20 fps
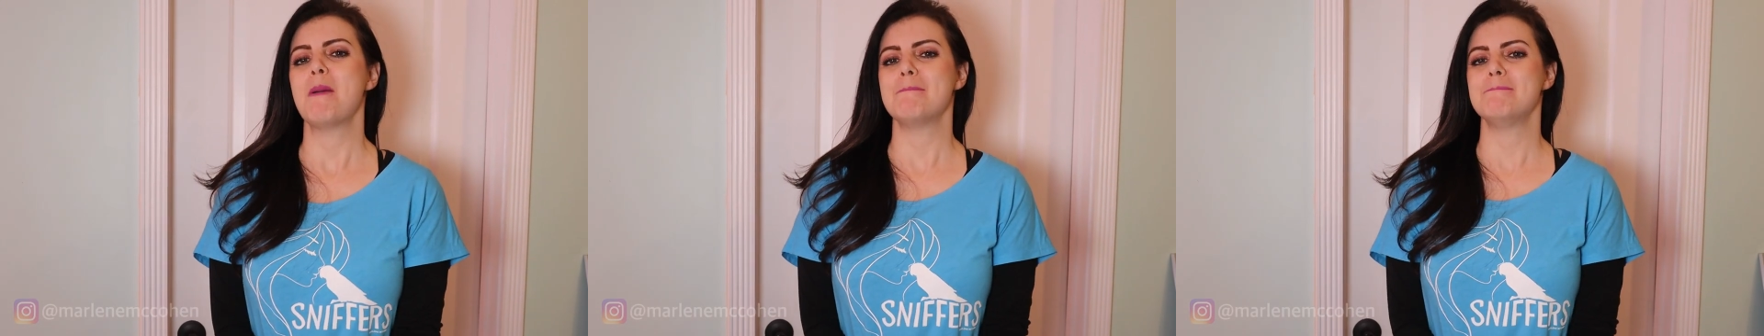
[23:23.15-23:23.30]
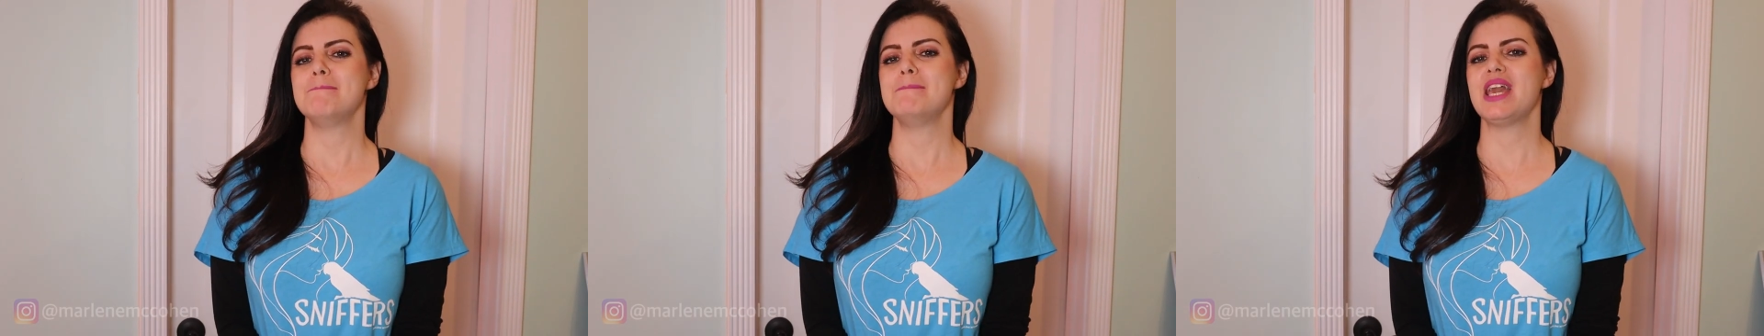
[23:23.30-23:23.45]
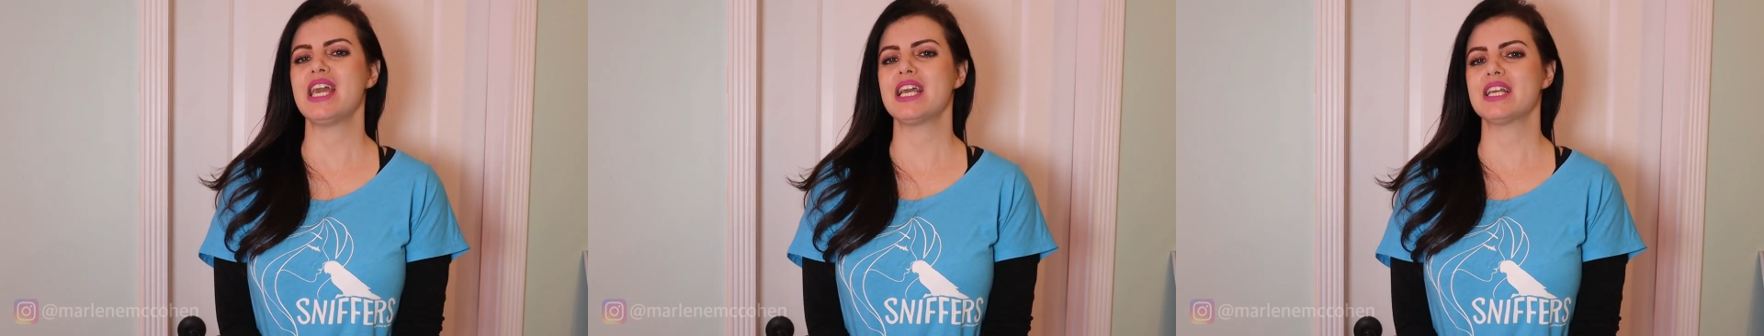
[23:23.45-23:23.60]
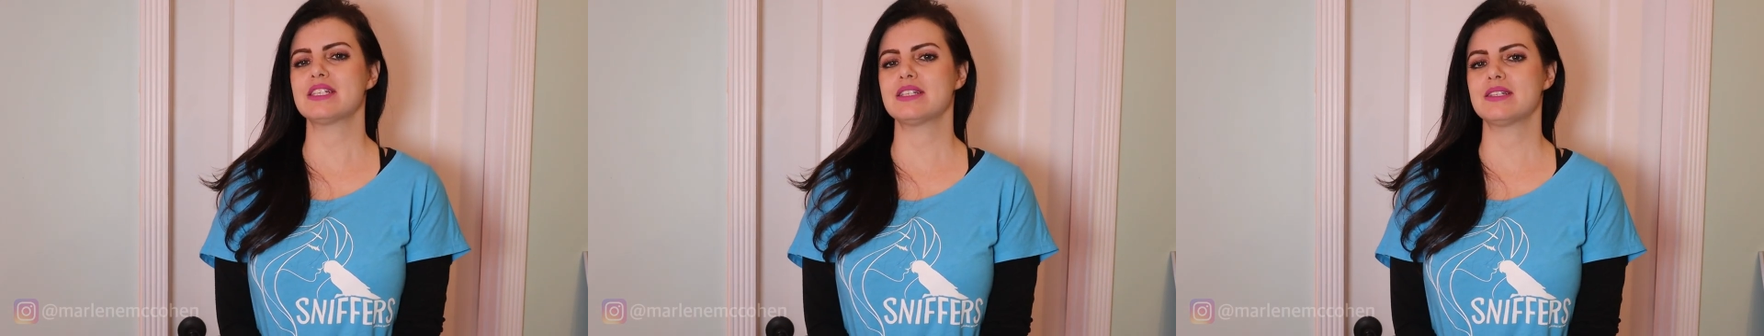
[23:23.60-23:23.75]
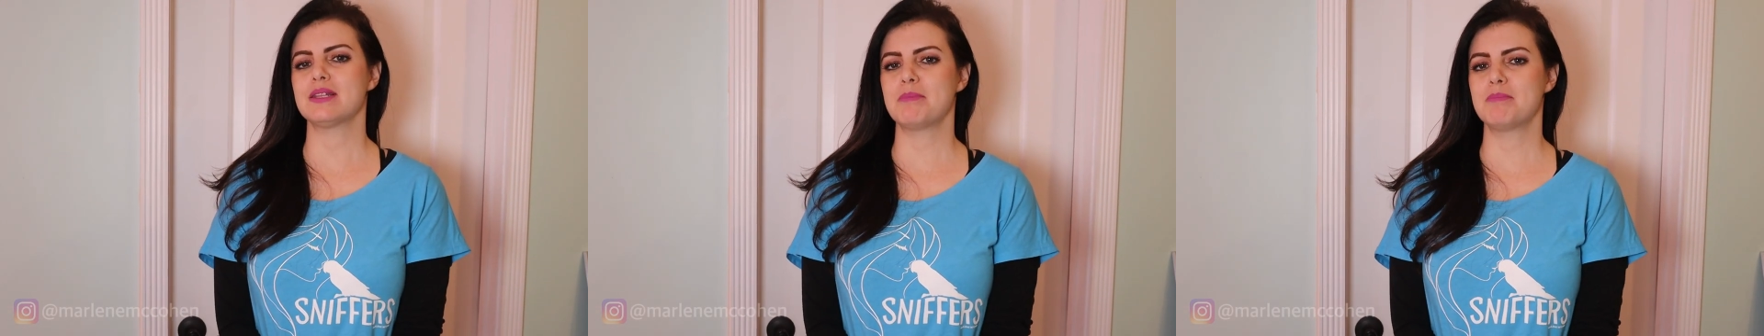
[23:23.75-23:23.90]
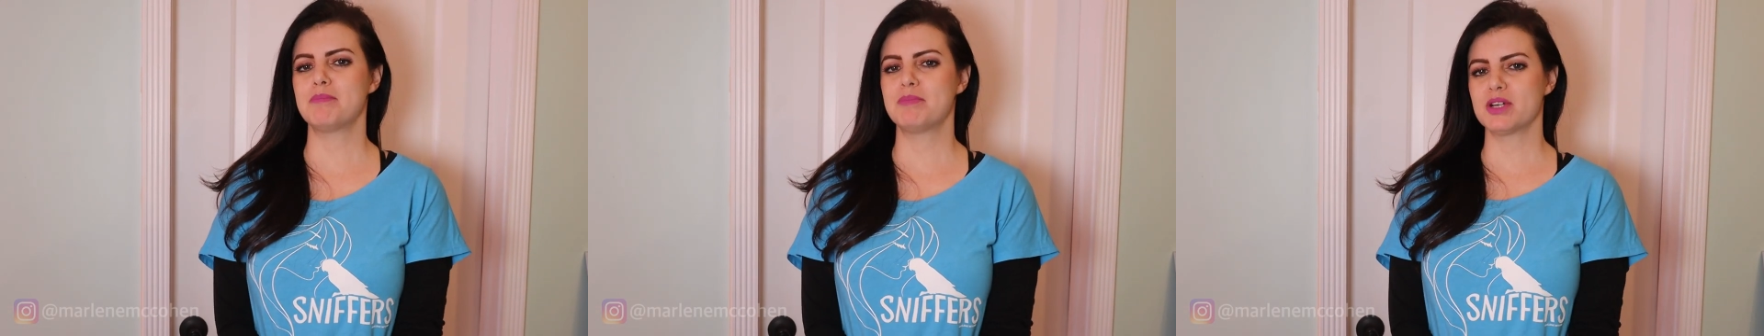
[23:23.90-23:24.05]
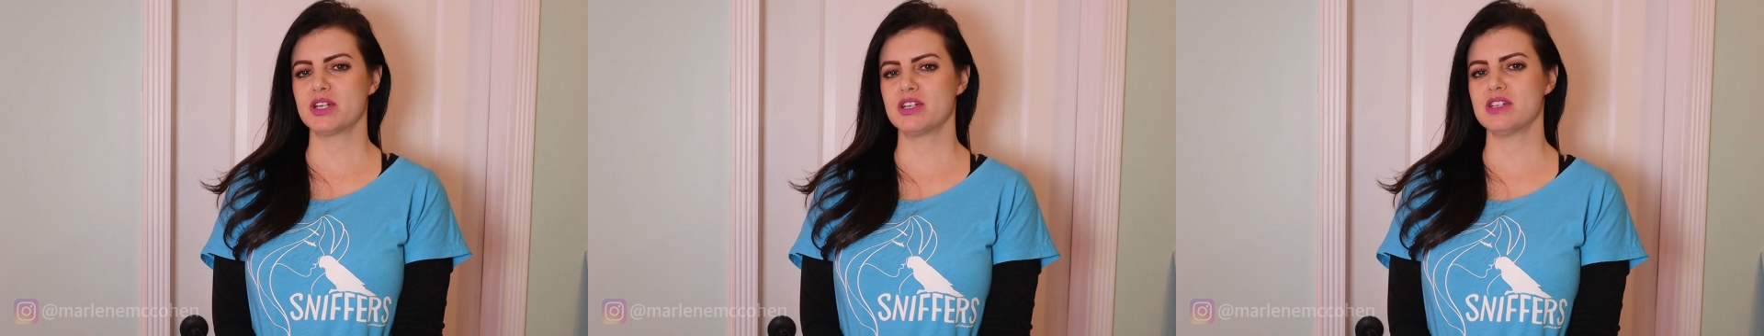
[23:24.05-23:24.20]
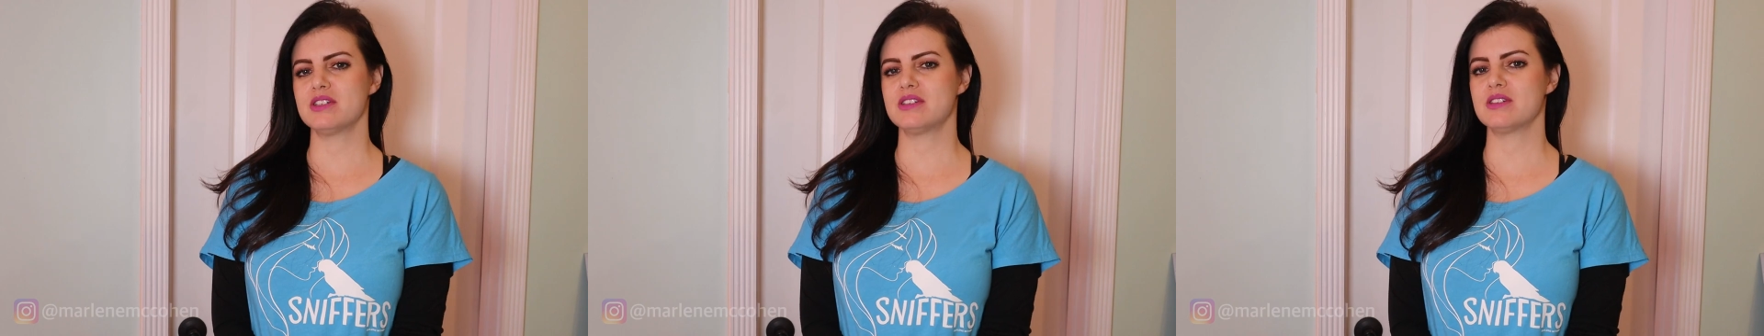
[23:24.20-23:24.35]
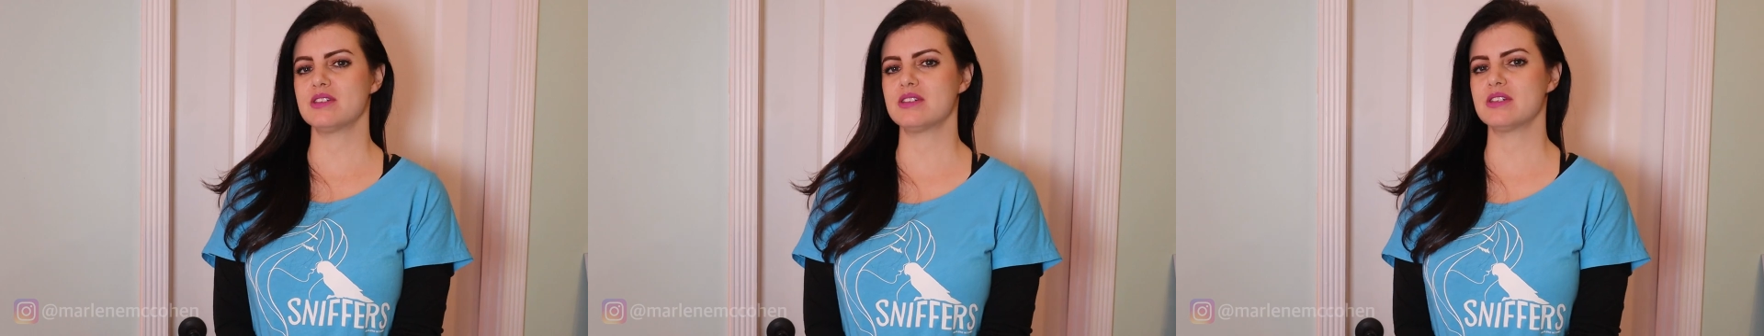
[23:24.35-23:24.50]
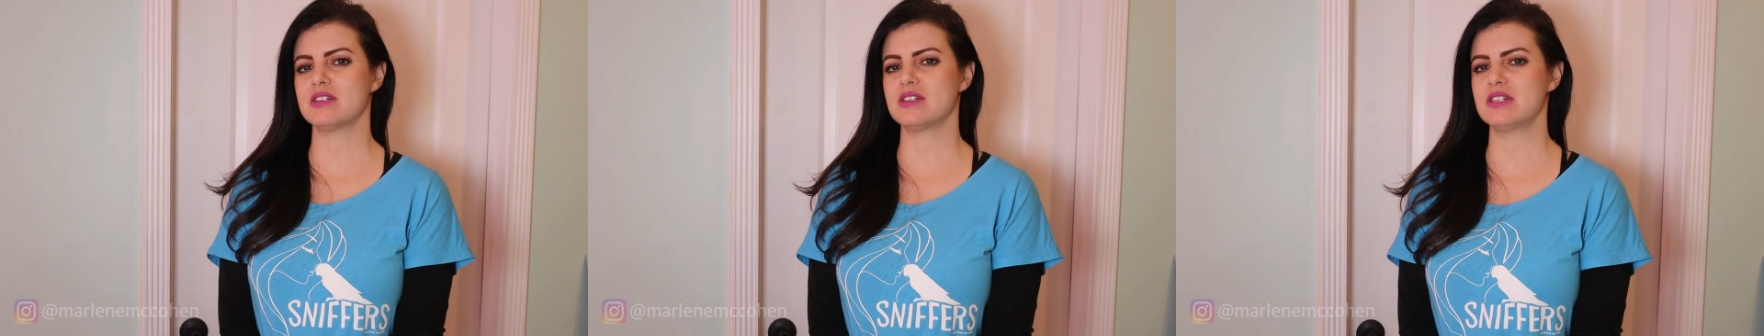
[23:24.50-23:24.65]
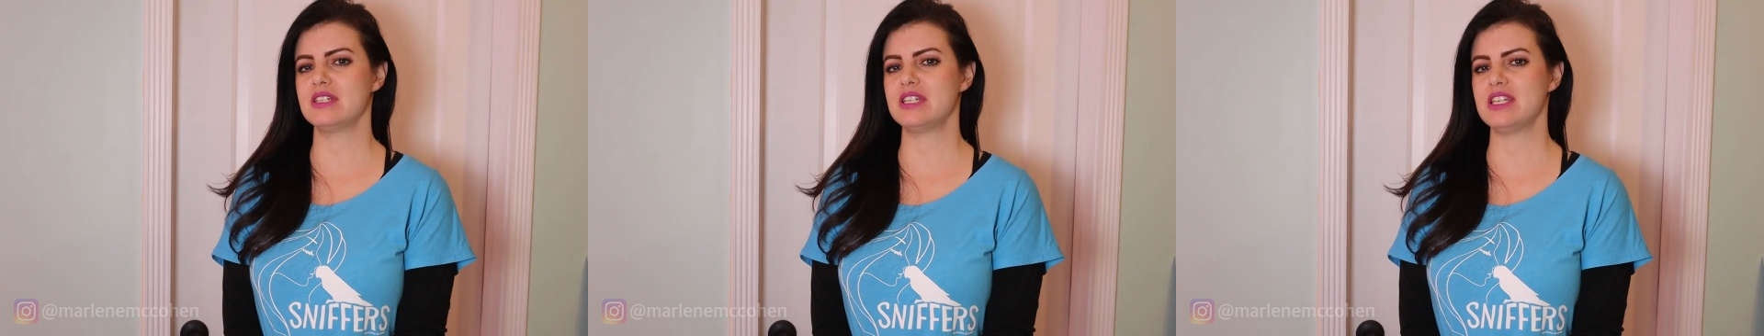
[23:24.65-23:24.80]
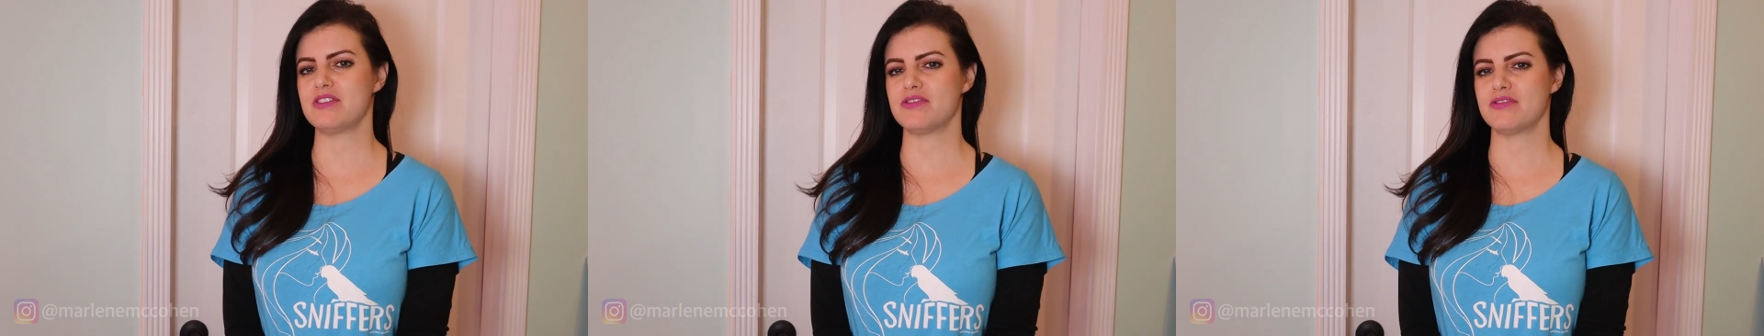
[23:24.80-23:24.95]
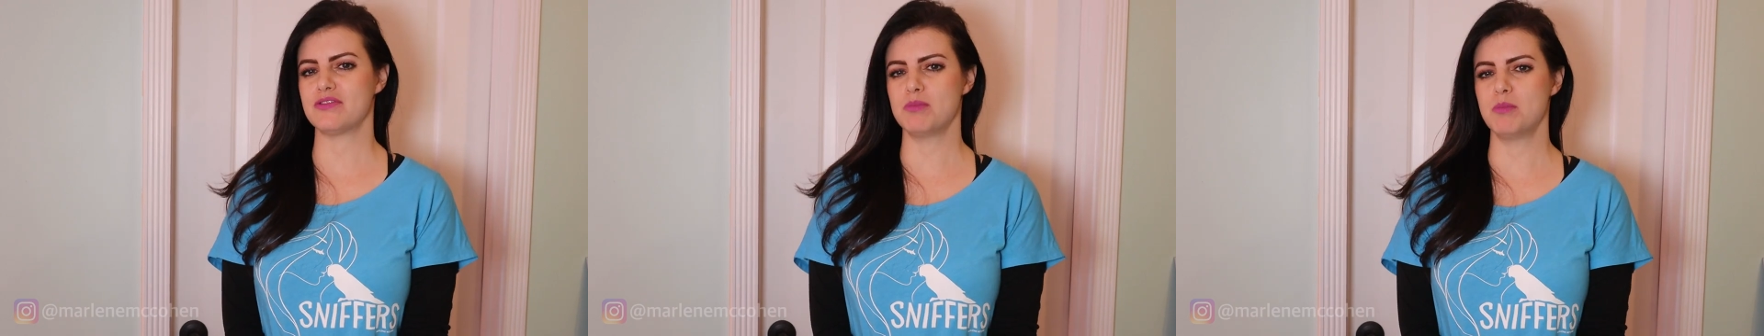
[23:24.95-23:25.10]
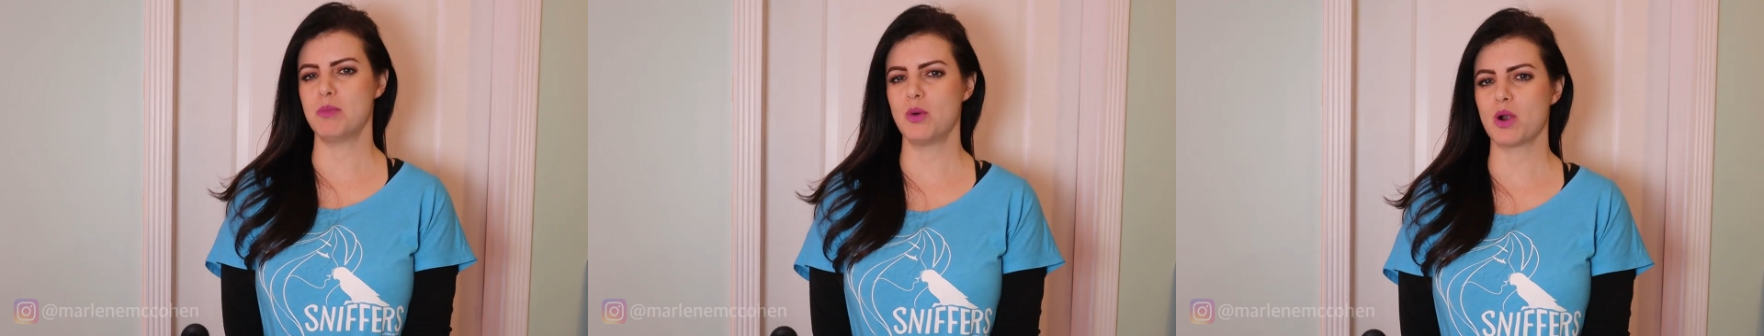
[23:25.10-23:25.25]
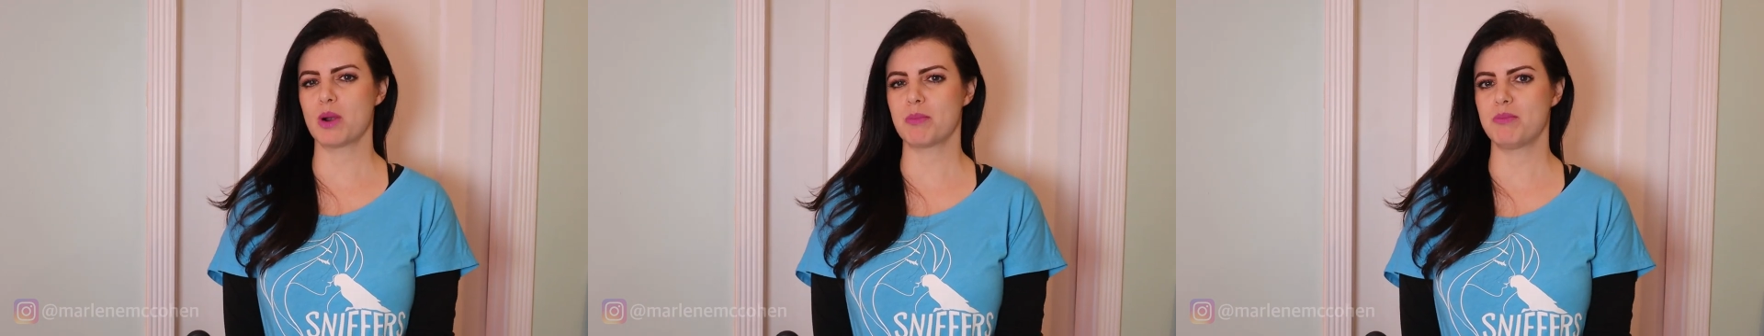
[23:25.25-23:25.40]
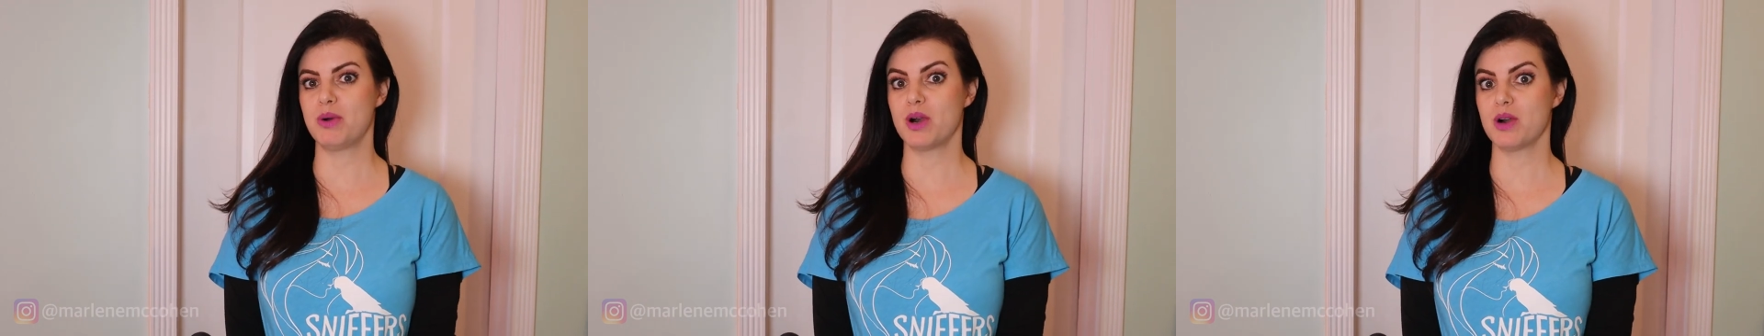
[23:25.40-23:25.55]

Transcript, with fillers: makes the bird sniff more